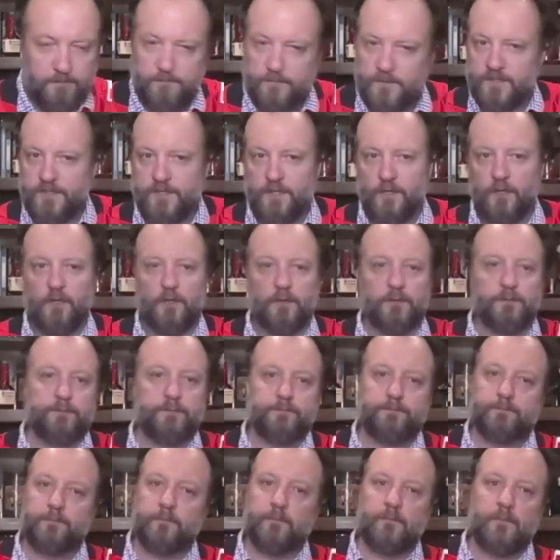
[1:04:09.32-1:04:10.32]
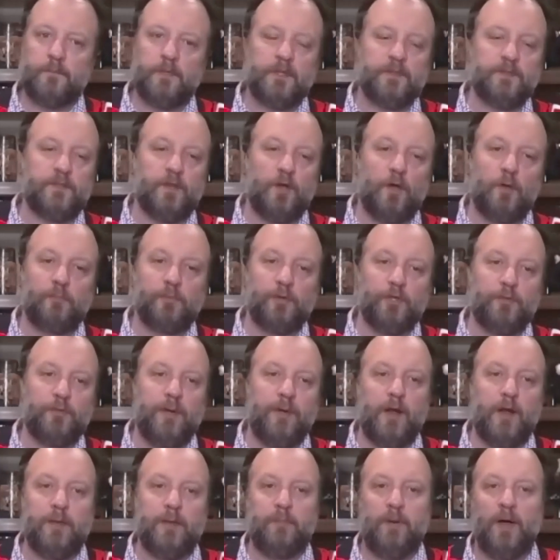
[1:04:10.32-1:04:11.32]
still it's all
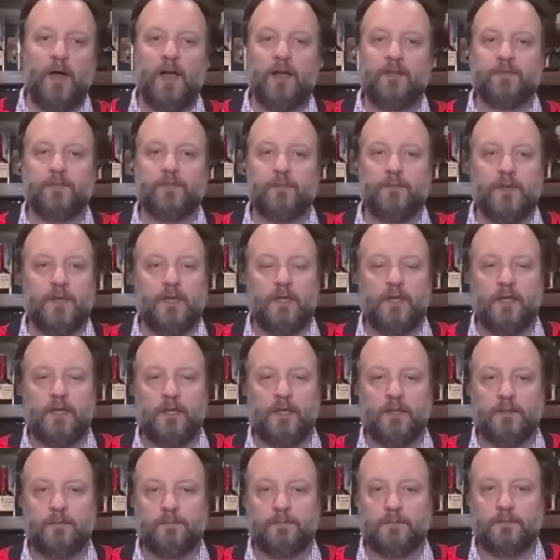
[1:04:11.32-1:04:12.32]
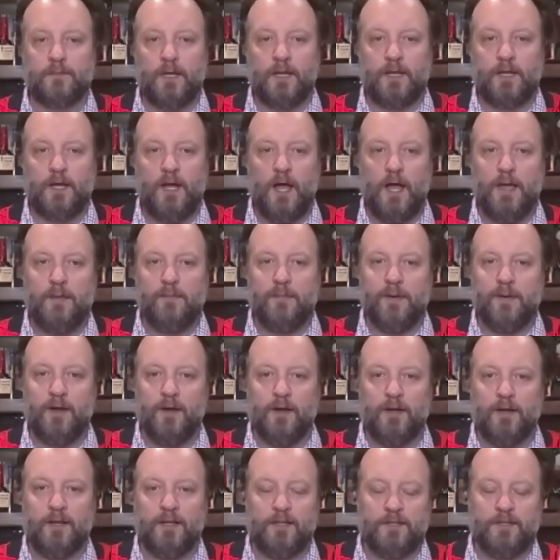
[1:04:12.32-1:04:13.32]
blueberry pie for me, and acai
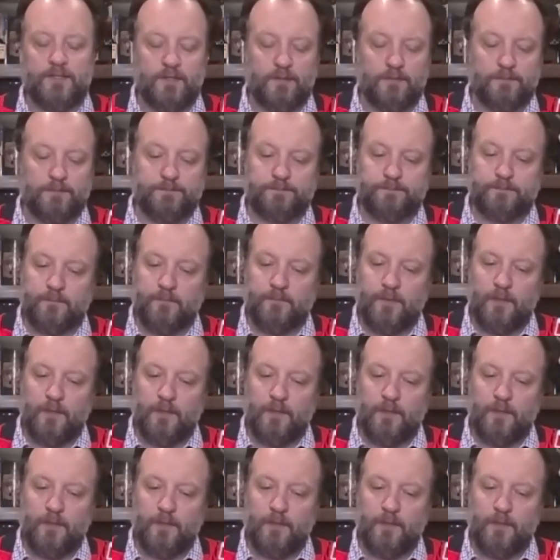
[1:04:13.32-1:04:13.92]
berries, and